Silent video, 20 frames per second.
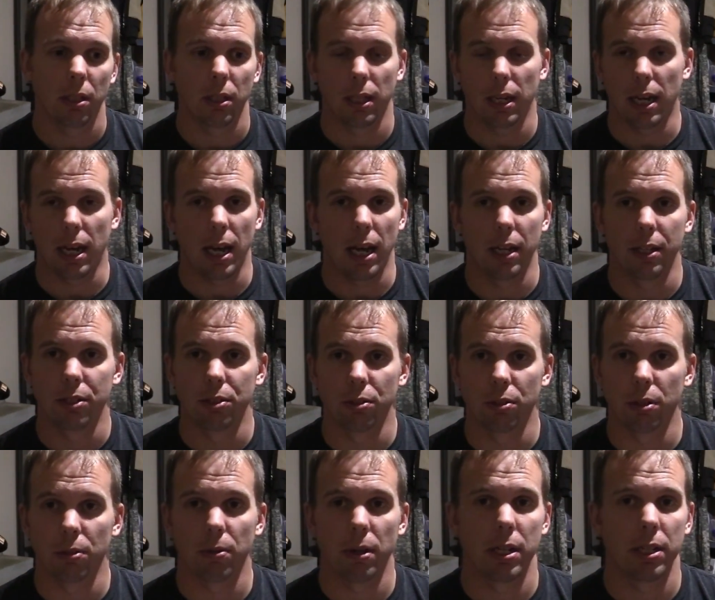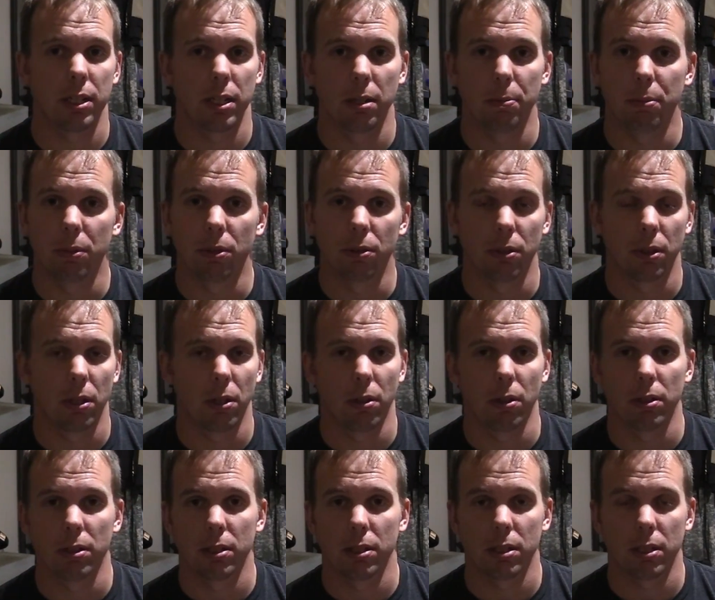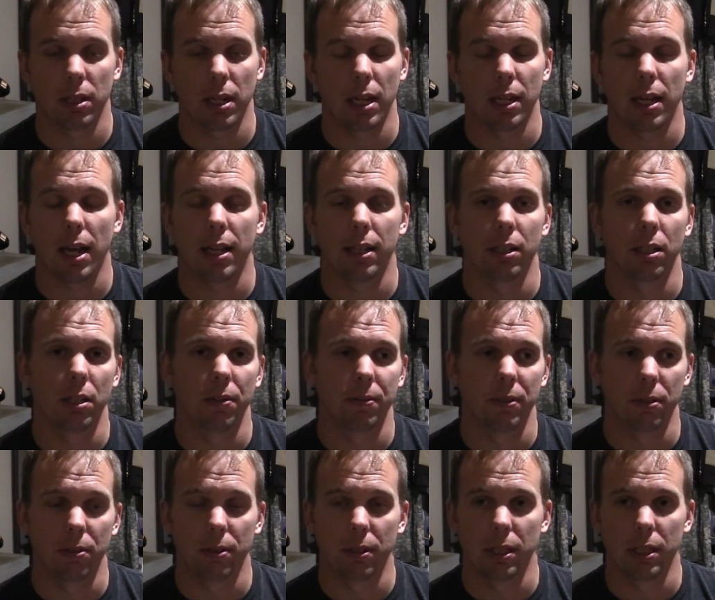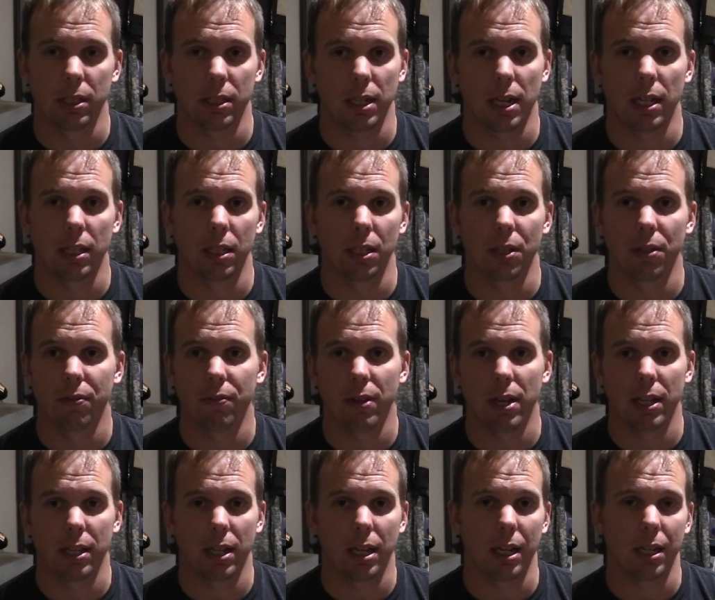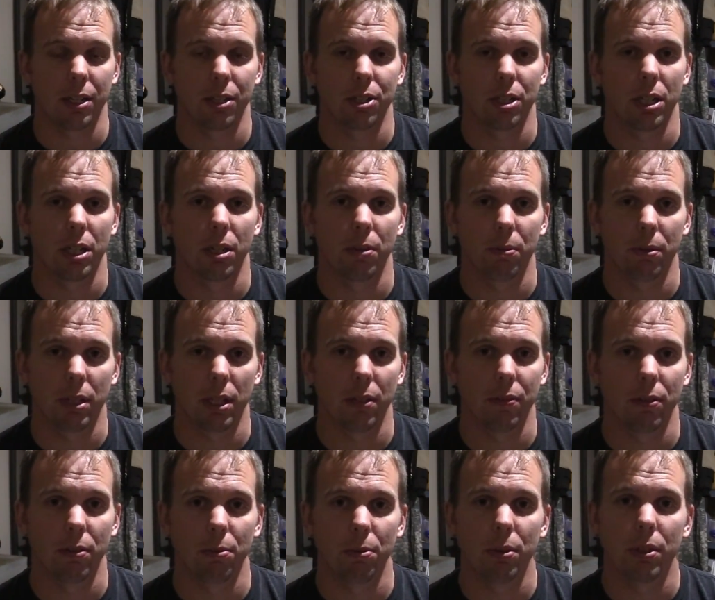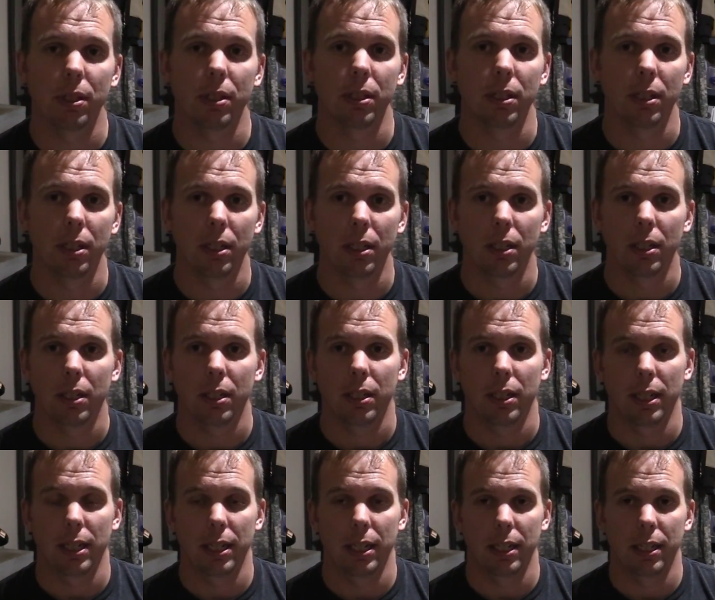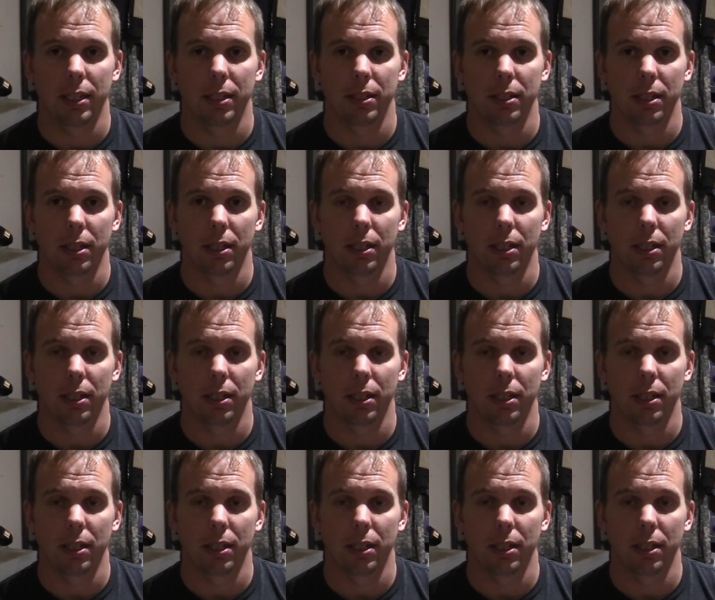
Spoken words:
I enjoy racing and building cars. I love doing this, and I love the fact that I can share it with everyone and